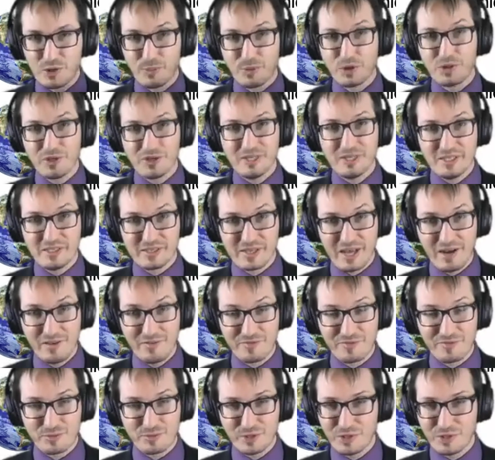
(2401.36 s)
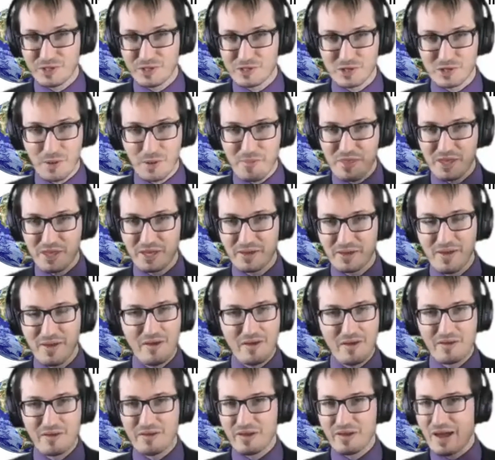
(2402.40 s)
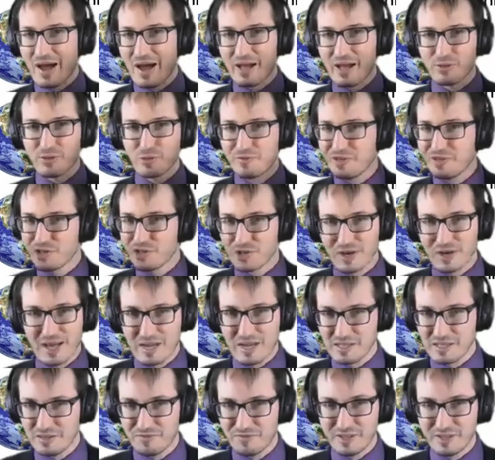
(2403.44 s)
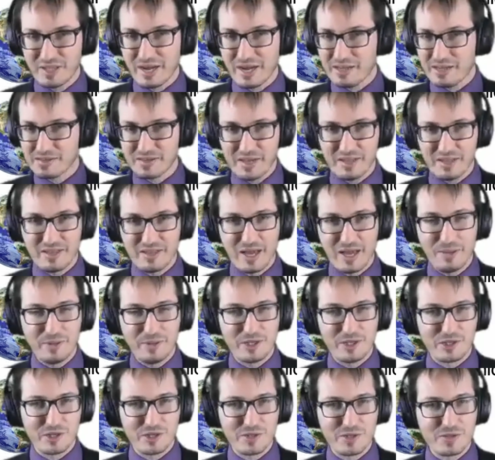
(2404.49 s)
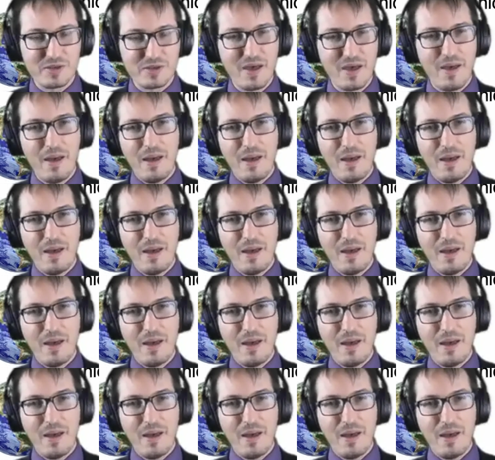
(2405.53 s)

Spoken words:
model itself, which is something hard to visualize if it has 10 dimensions.